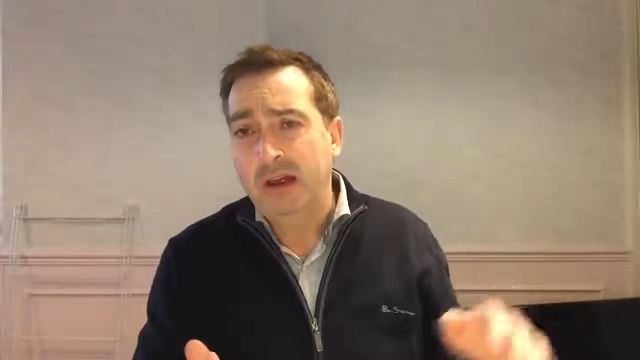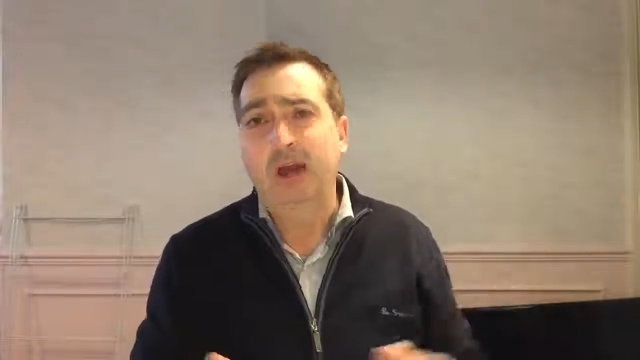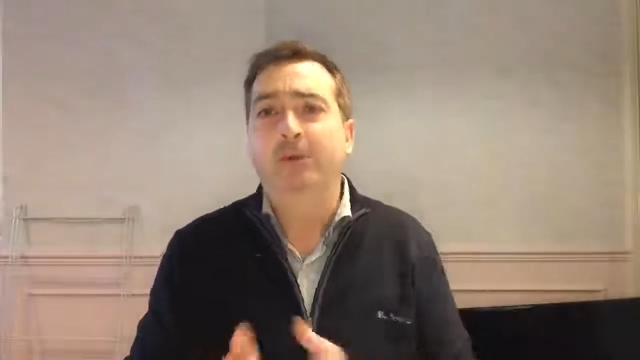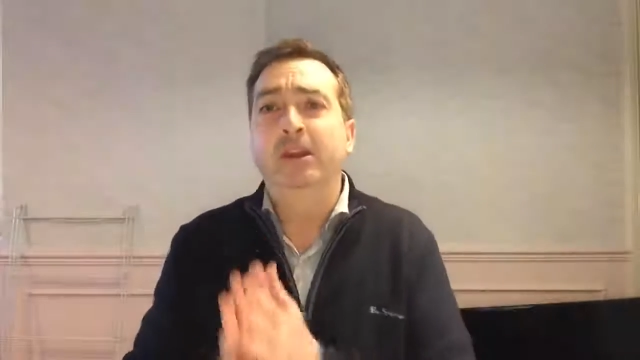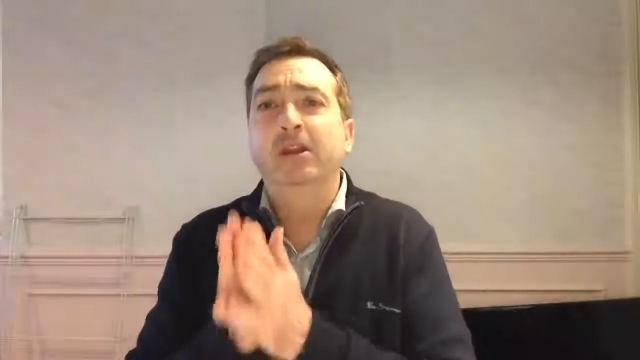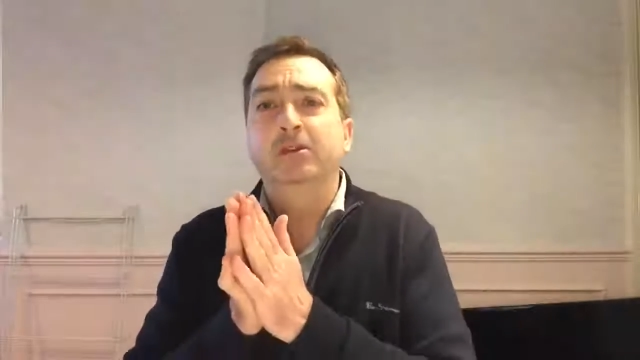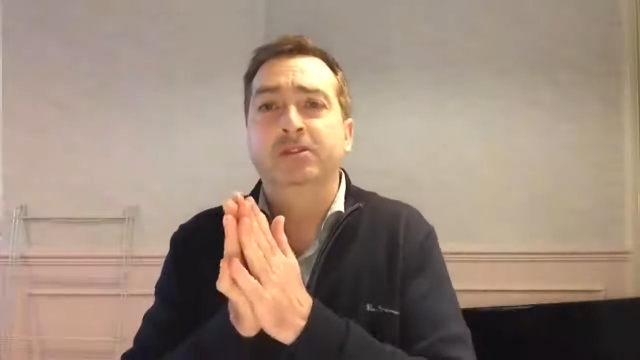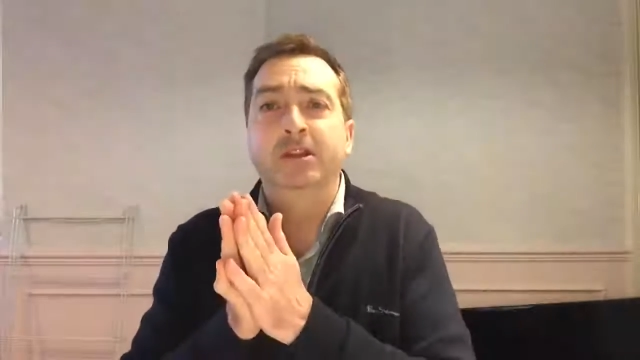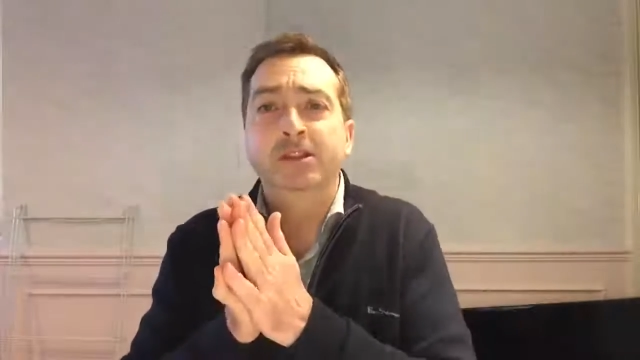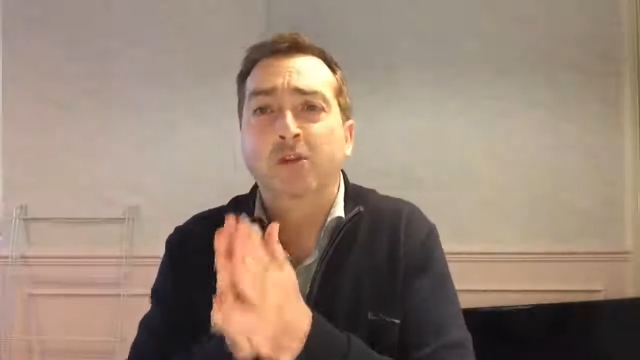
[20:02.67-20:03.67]
And we
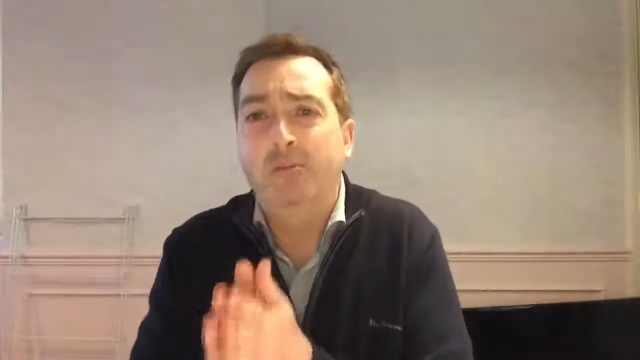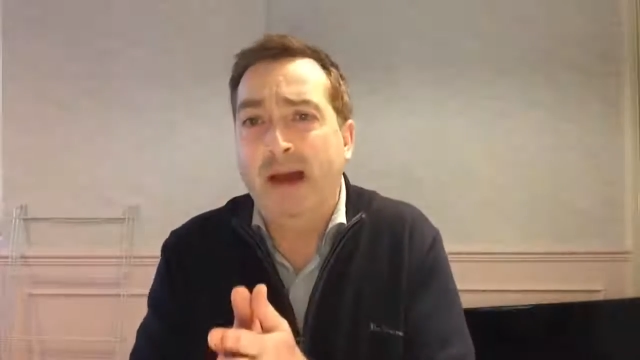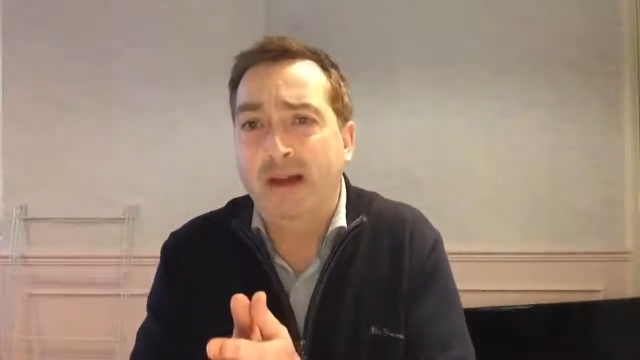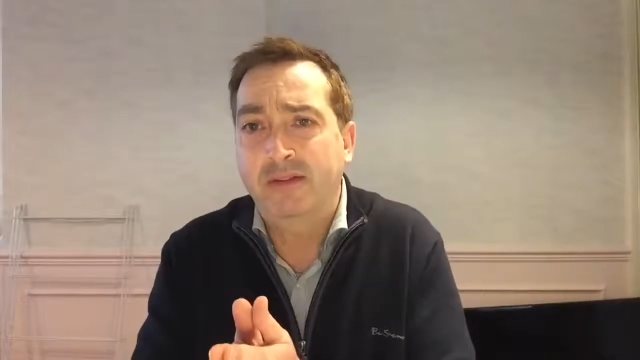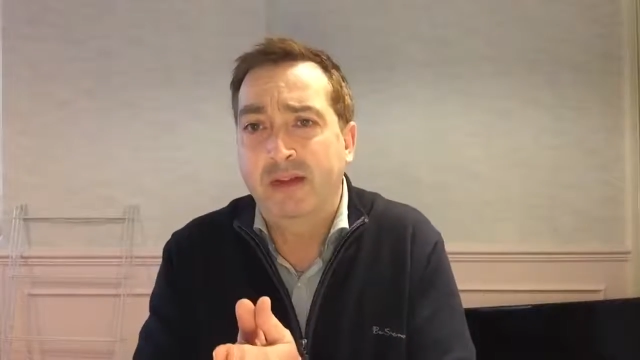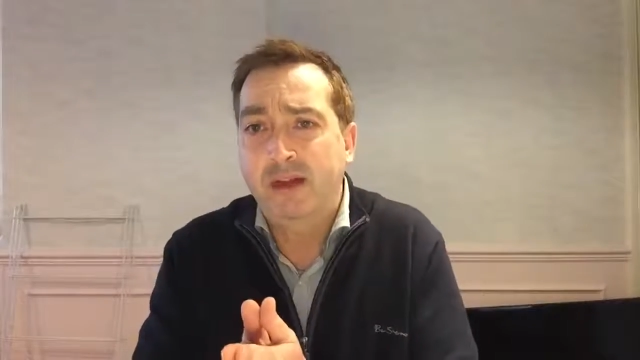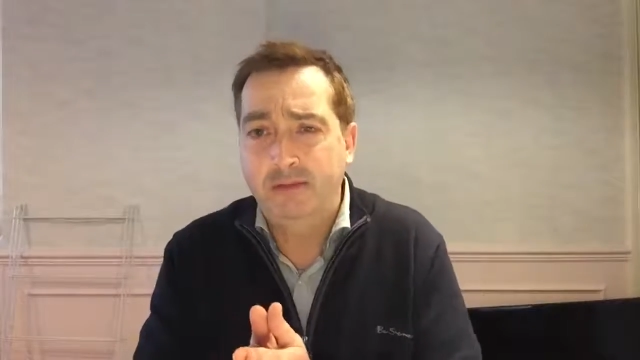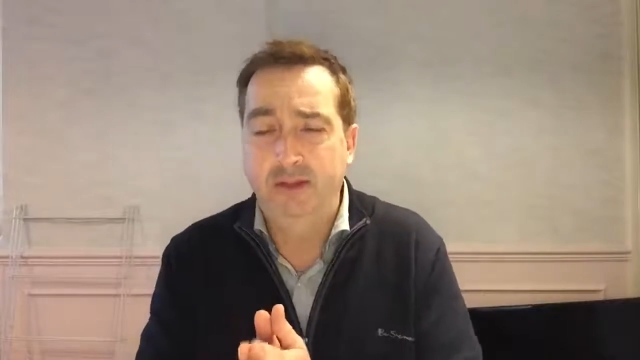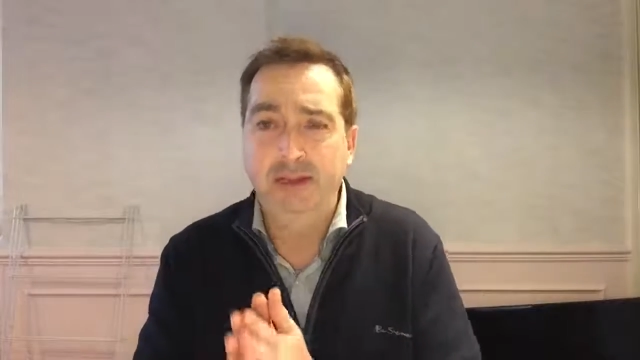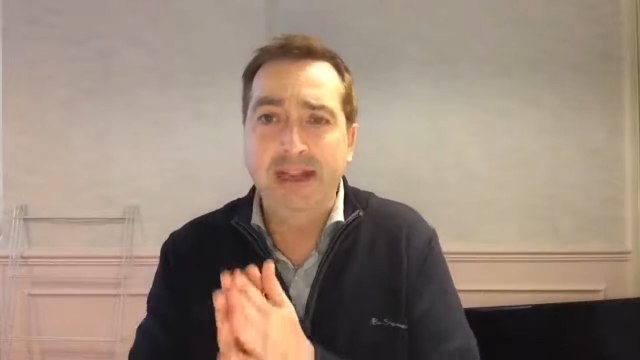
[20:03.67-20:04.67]
use the new path
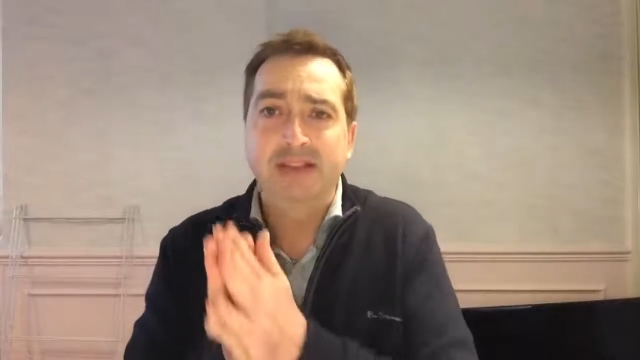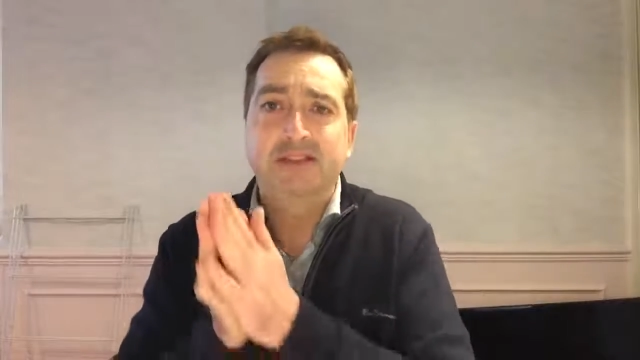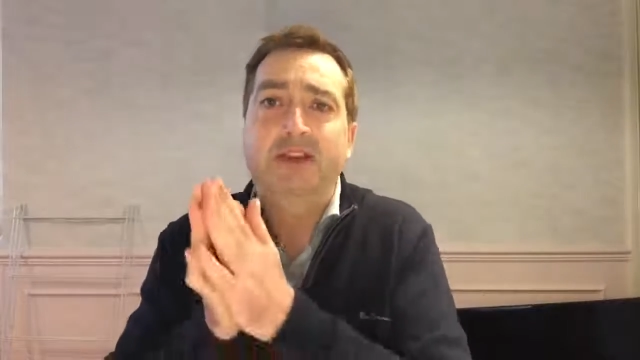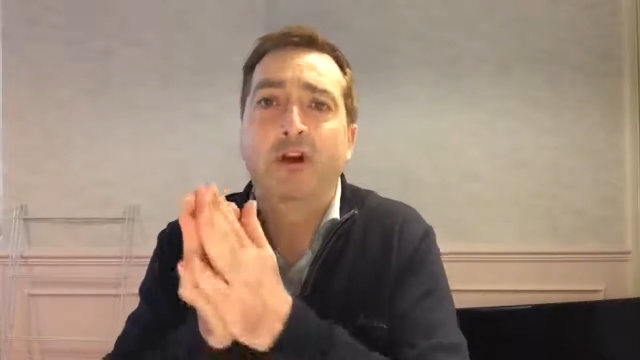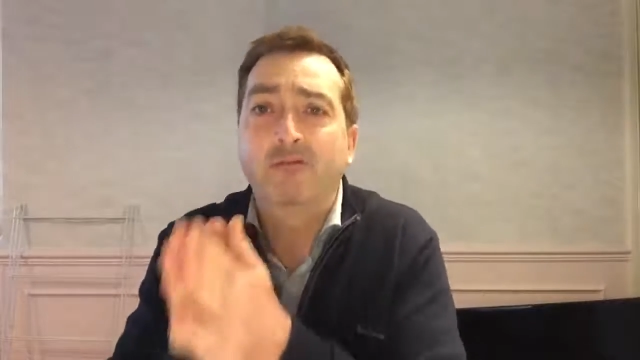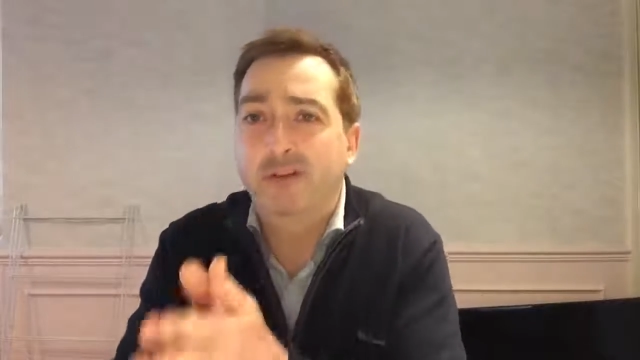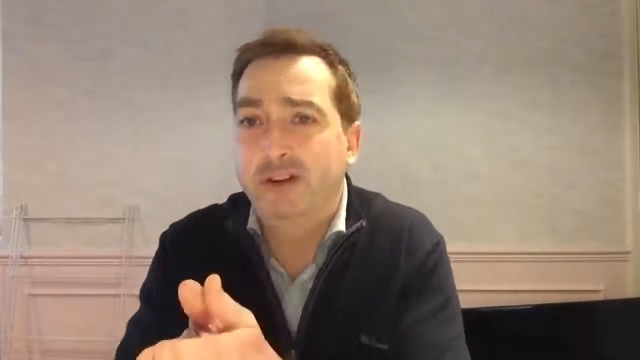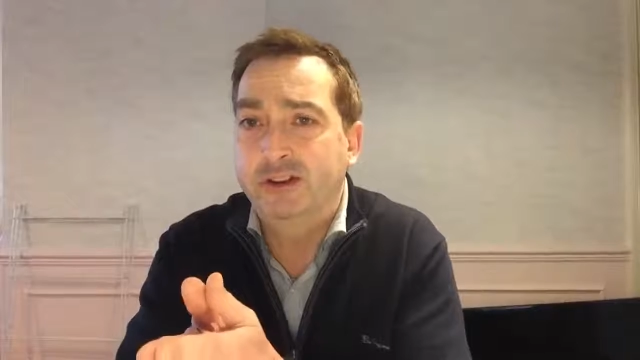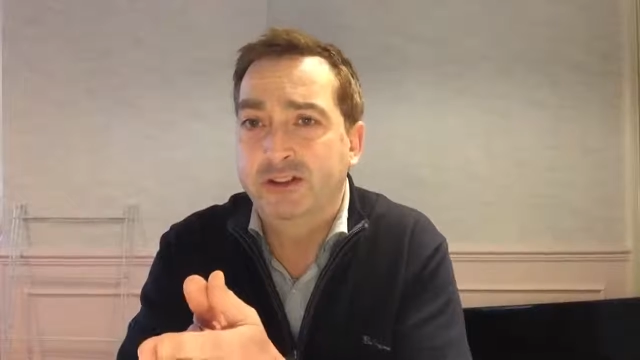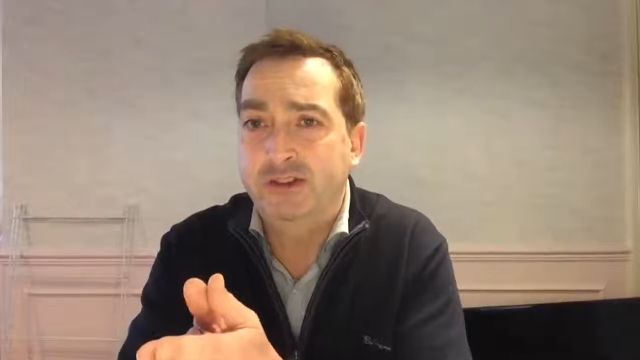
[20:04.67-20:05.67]
that leads to
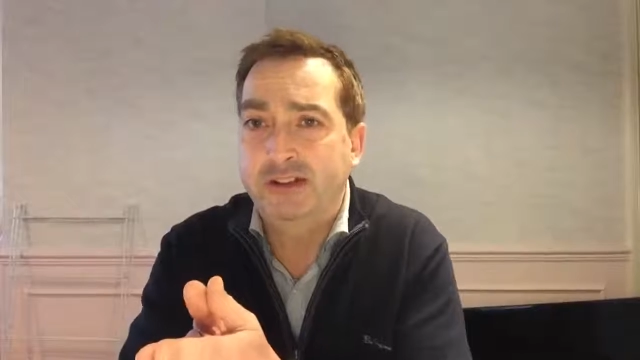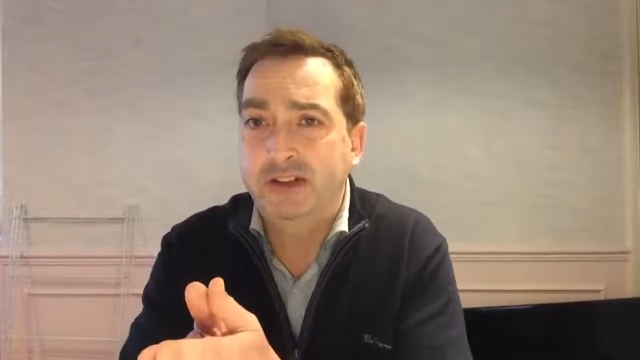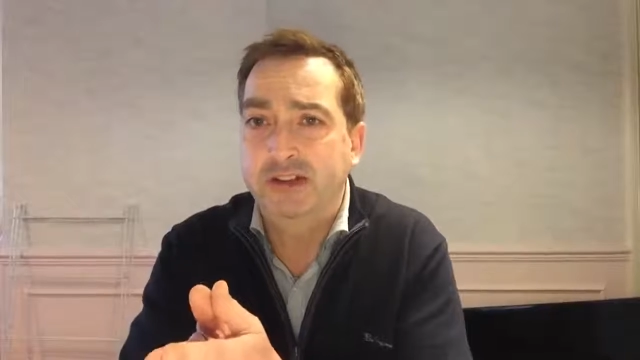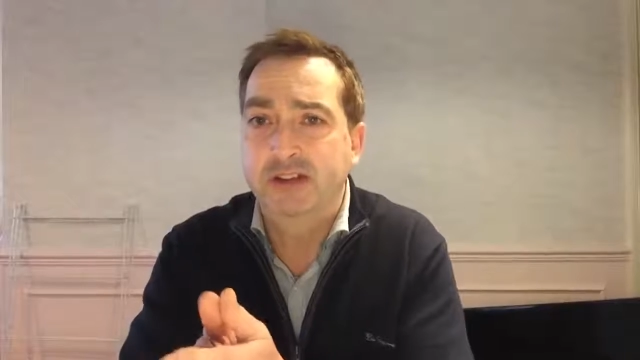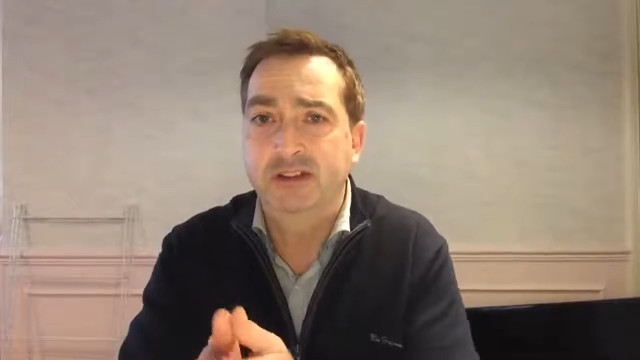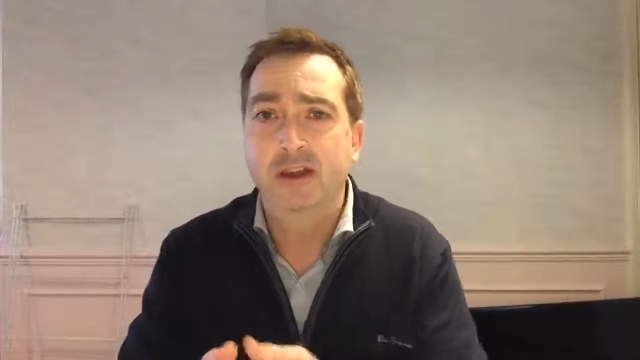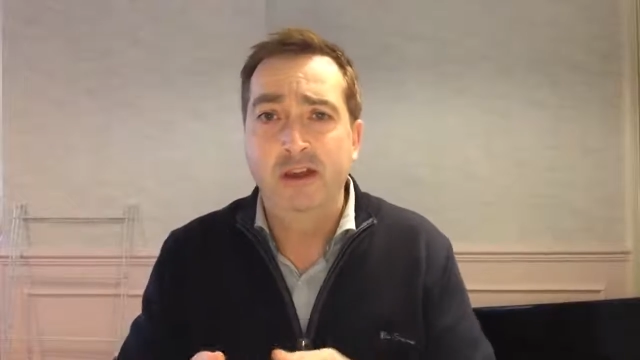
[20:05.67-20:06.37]
confidence strategies